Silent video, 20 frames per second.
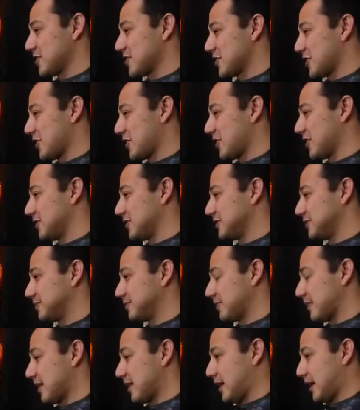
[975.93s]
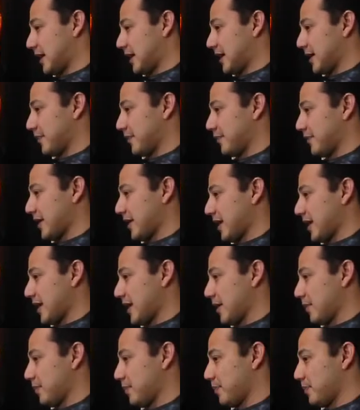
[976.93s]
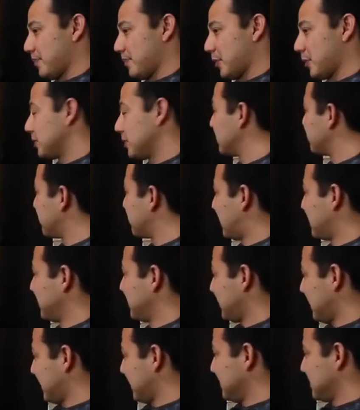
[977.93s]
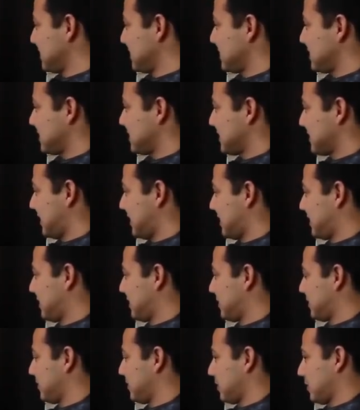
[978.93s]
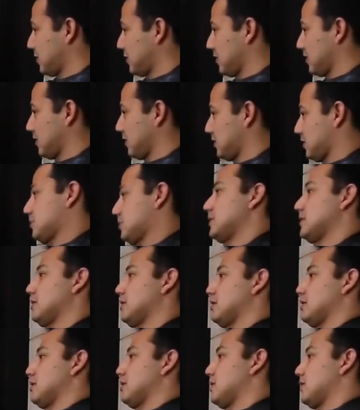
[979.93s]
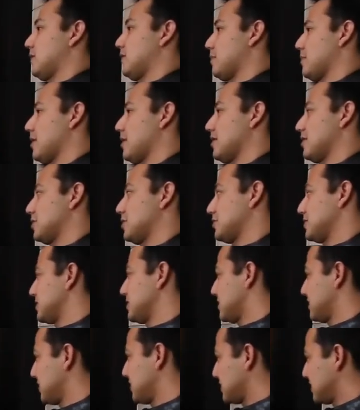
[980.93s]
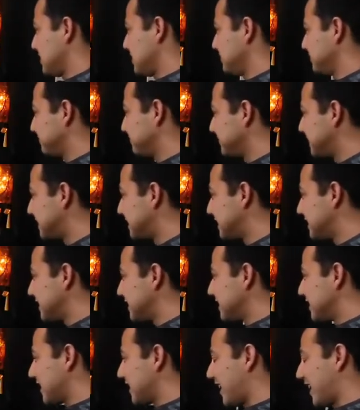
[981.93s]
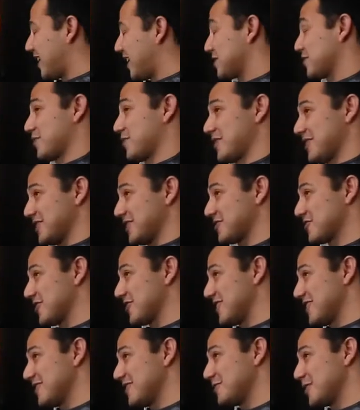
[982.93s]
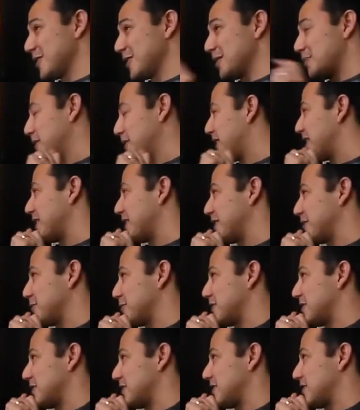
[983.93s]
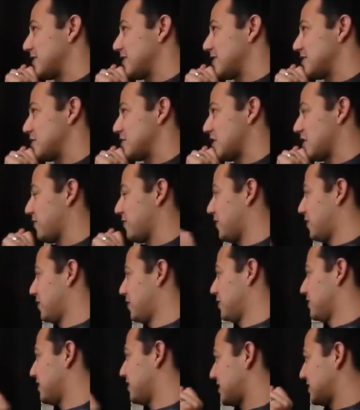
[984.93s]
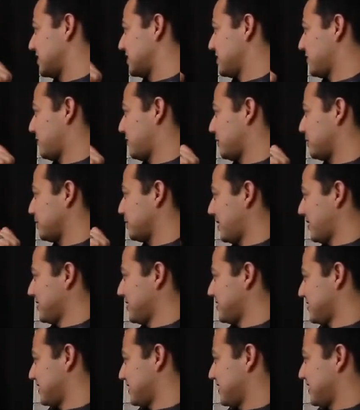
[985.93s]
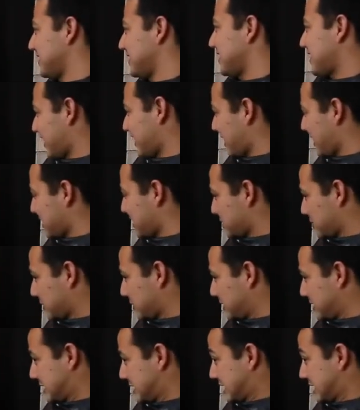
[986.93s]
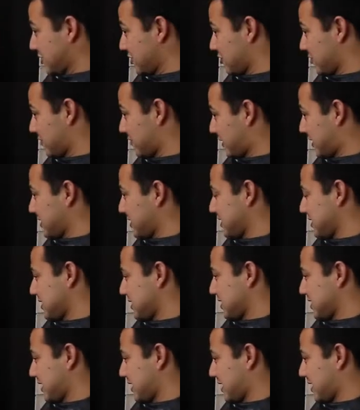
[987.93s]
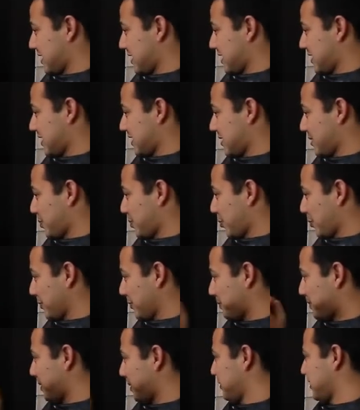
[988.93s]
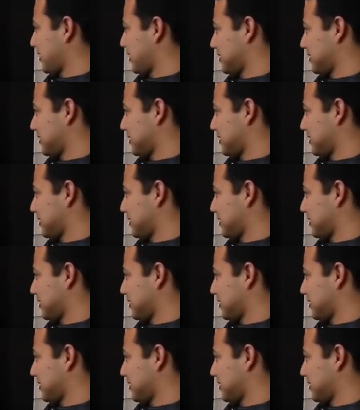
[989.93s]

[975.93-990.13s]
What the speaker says: a show at Portland Public House on the 23rd November 2017. It's free entry. We're playing with Jeff Ong and his full band, as well as Kindred Vice at the Portland Public